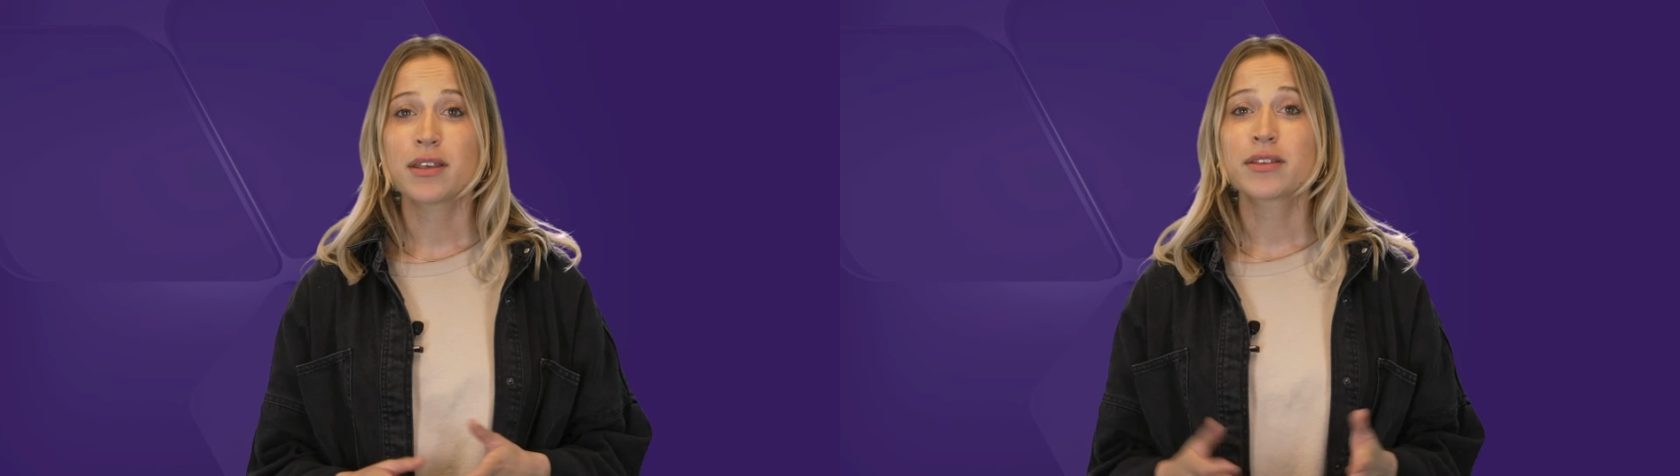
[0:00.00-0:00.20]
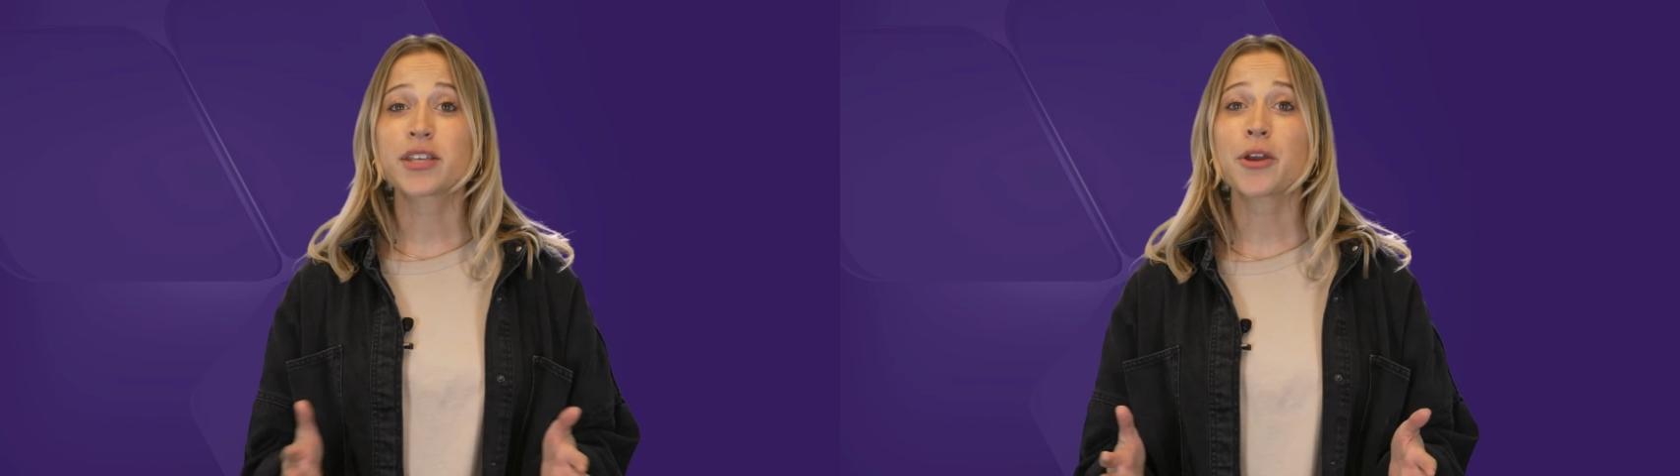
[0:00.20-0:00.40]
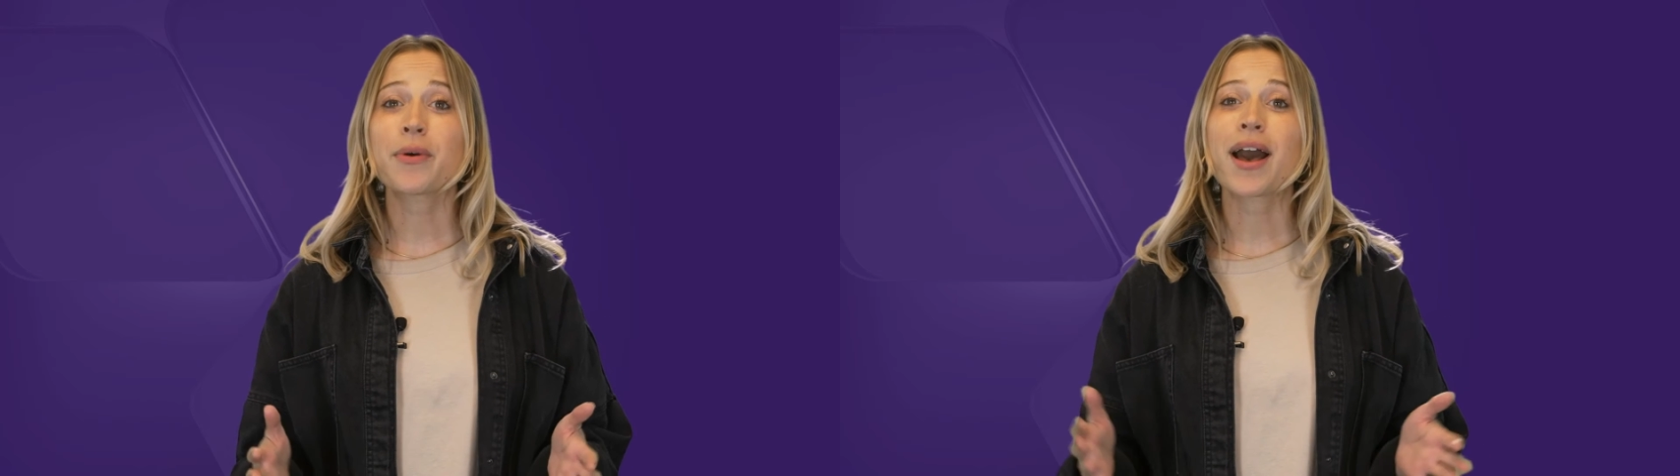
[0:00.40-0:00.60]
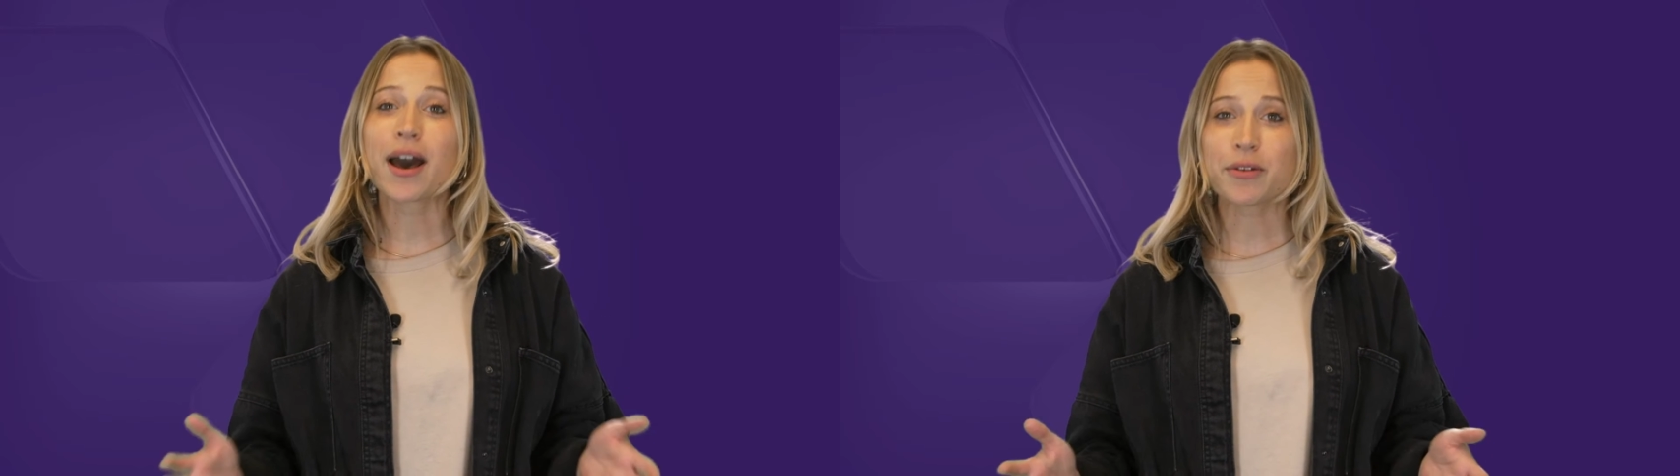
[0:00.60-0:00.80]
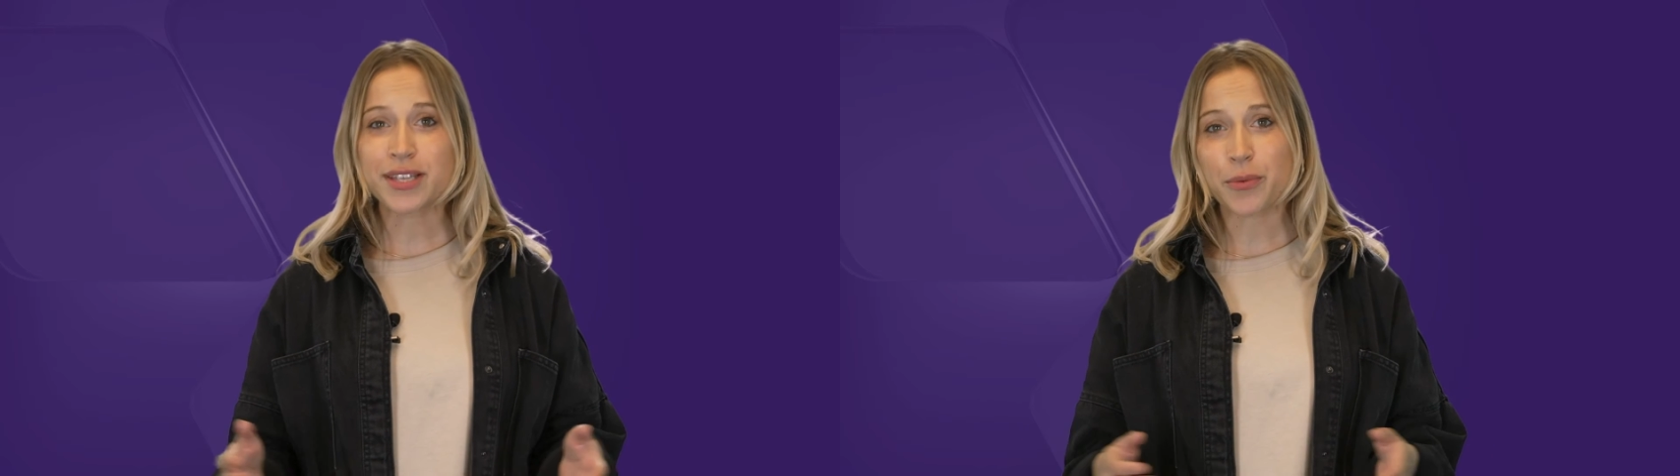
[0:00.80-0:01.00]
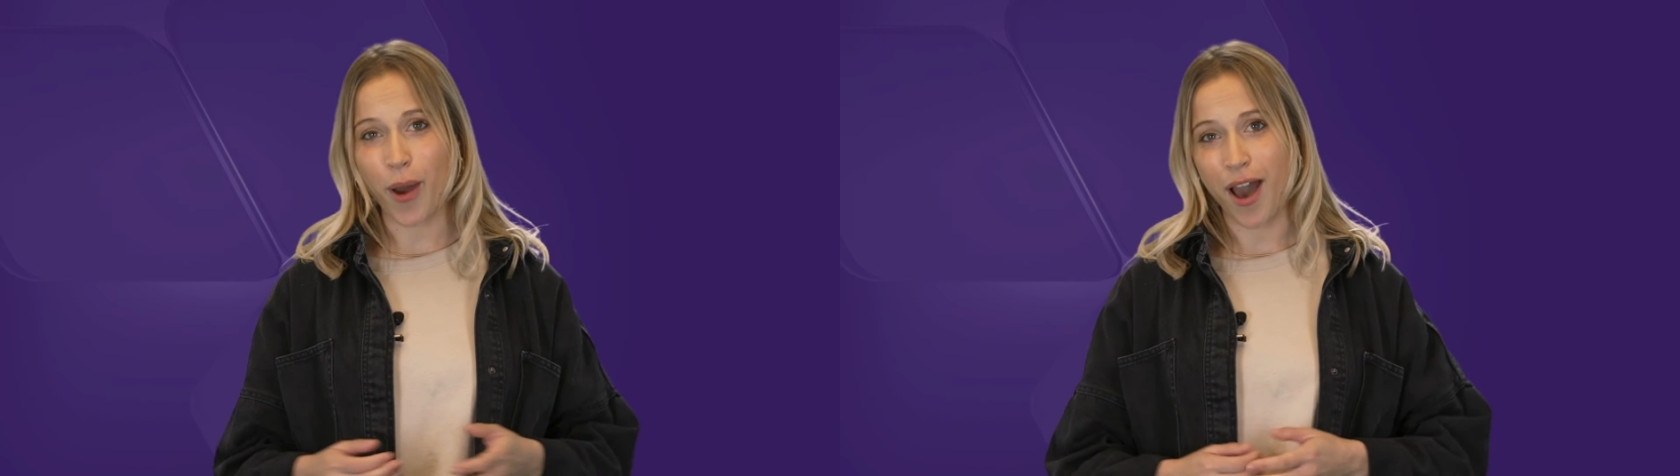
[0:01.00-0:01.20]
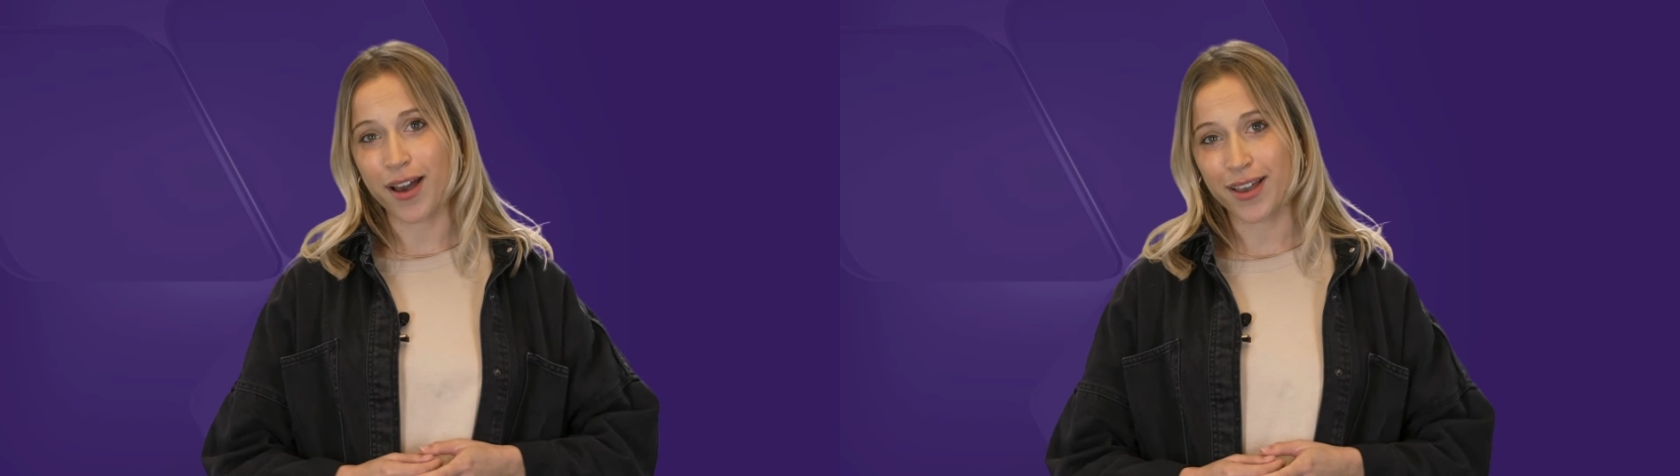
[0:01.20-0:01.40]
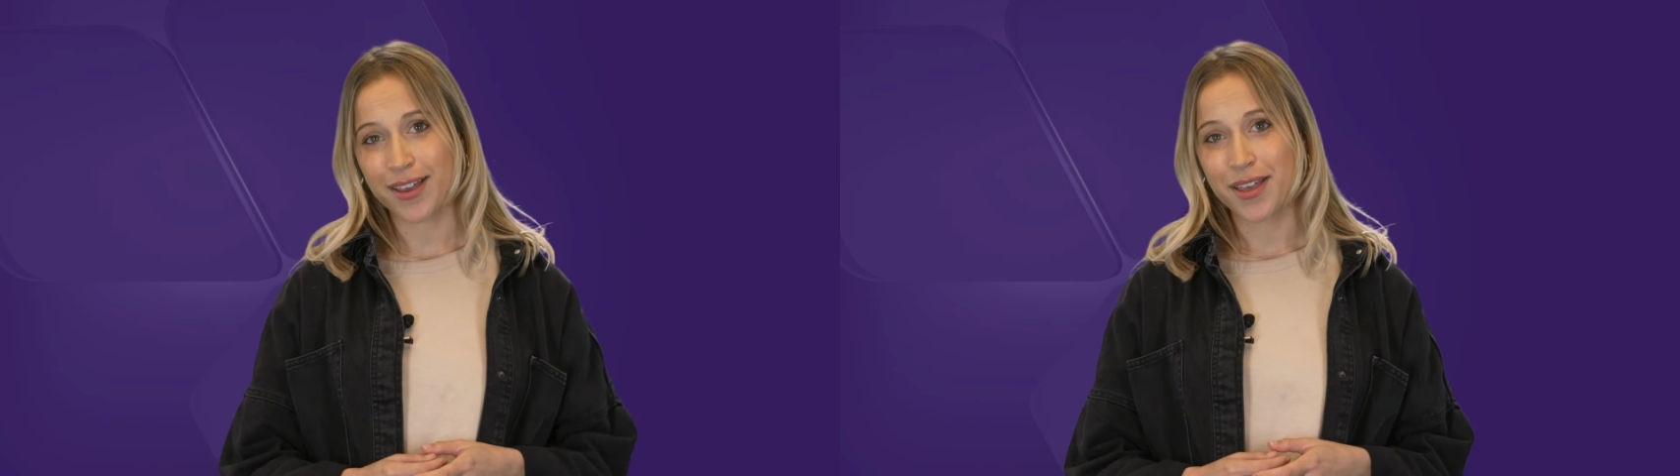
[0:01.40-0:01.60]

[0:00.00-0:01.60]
So how does it work?